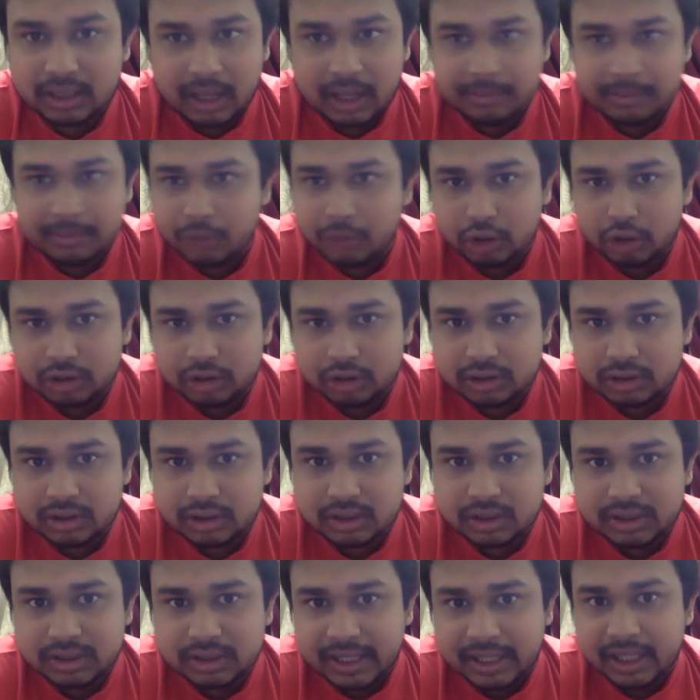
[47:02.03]
I'm not
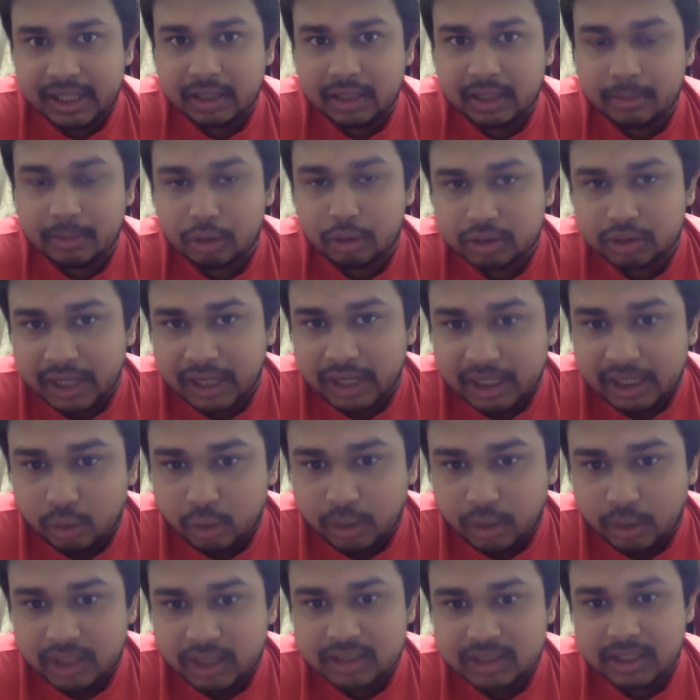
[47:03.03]
saying about
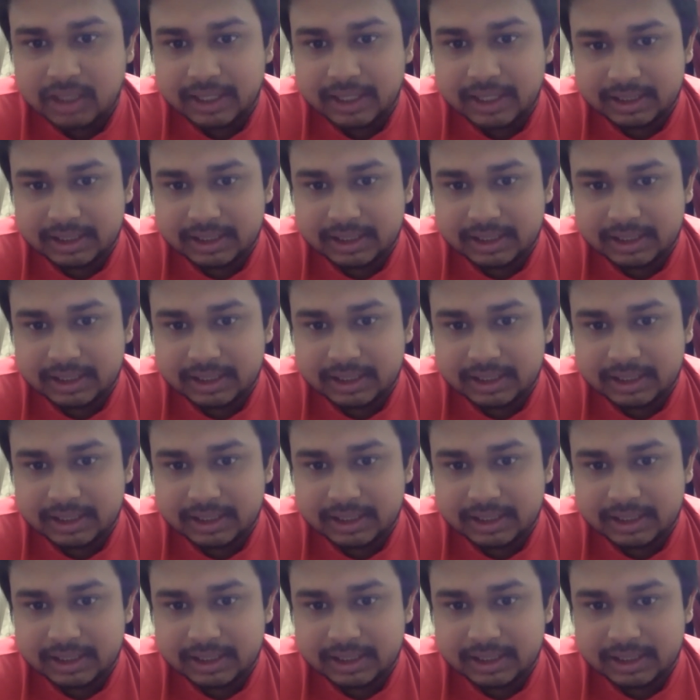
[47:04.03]
education like